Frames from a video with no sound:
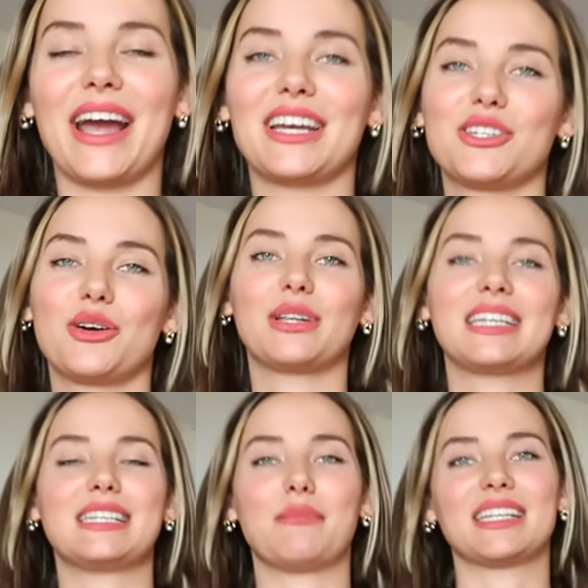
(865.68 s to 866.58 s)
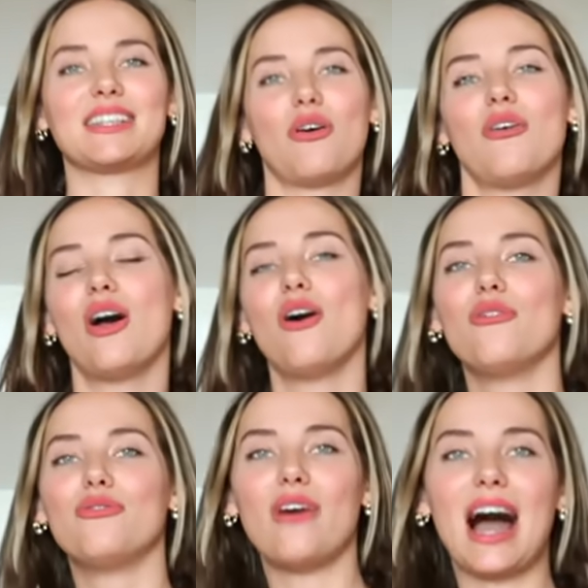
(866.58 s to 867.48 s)
i can totally see myself
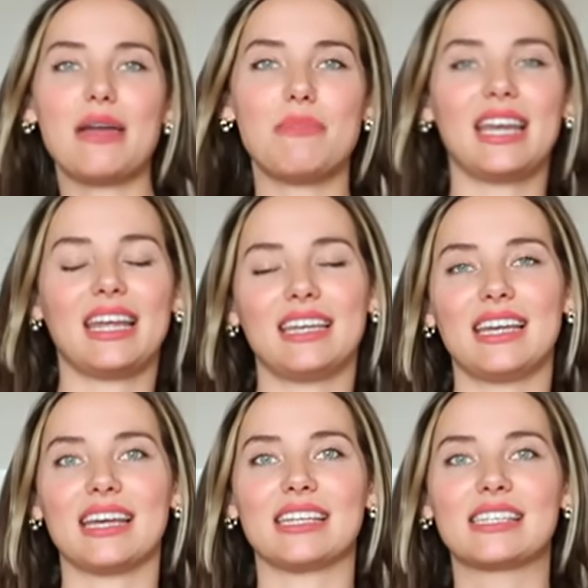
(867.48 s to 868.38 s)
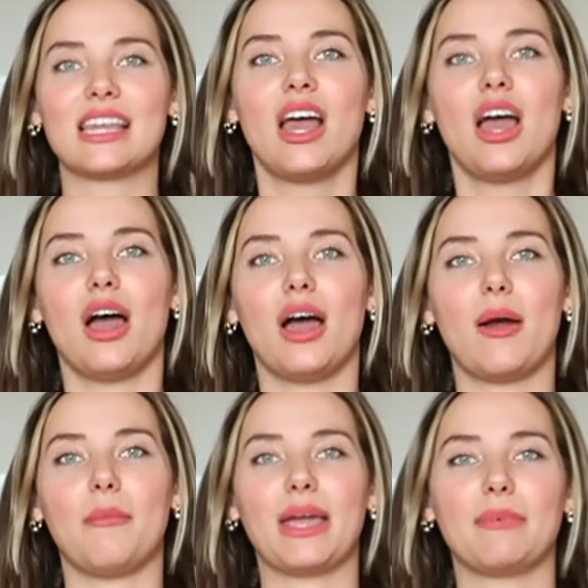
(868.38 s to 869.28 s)
vibing in this
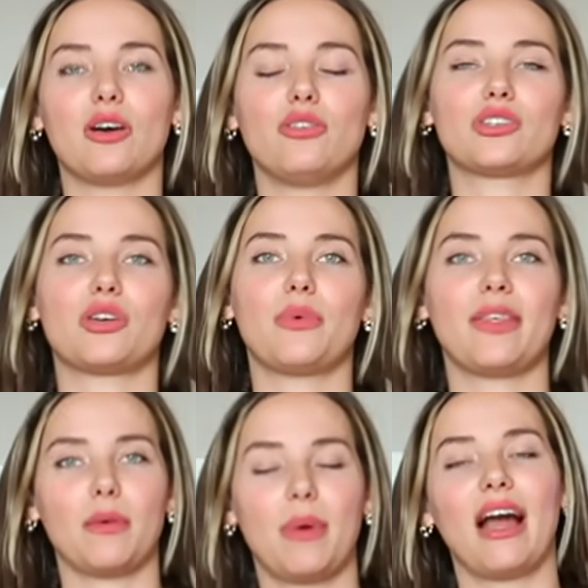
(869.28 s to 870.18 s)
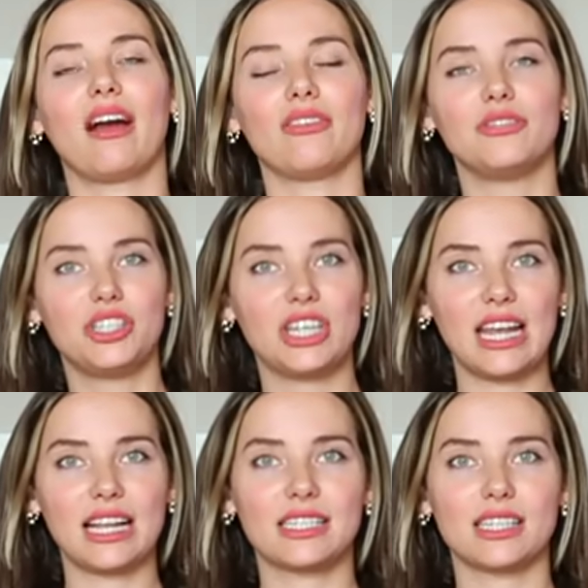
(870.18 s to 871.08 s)
uh, maybe also with a pair of
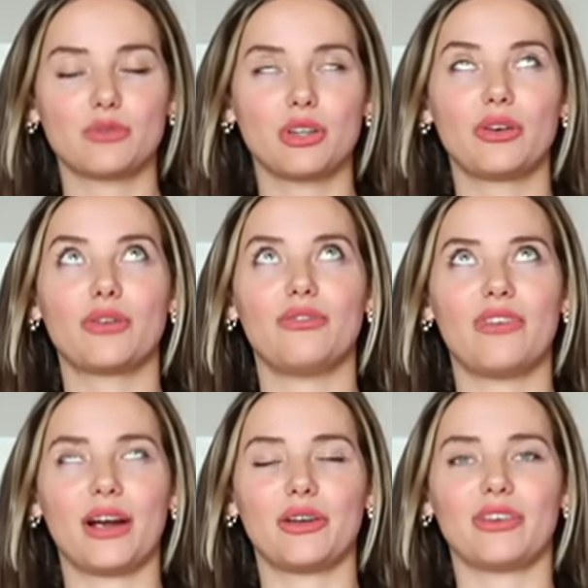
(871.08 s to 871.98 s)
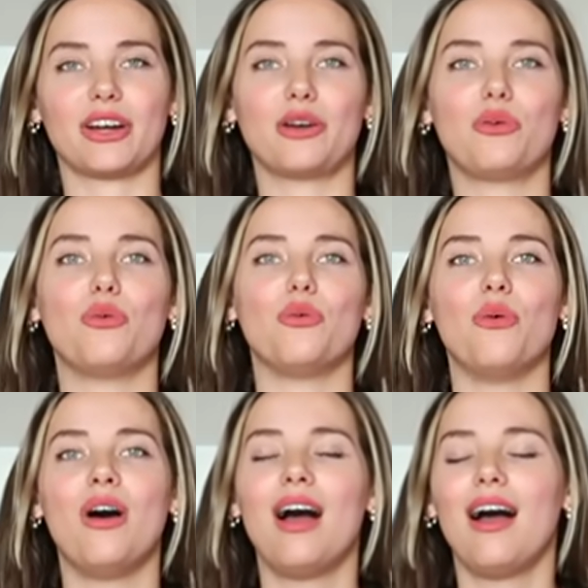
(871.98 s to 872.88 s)
jeans this would look very very
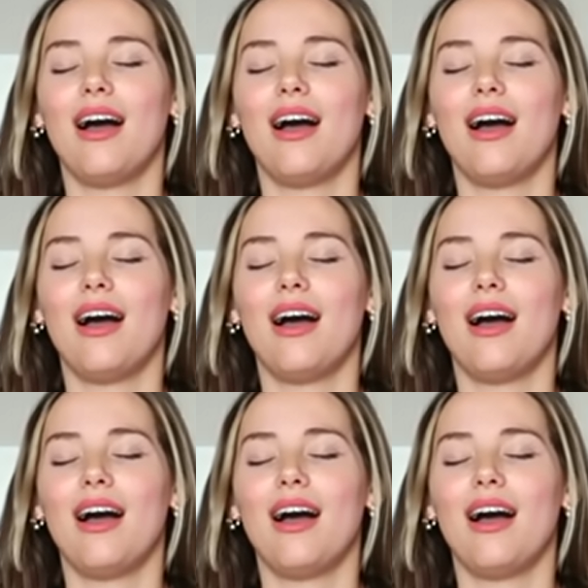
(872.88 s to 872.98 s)
cool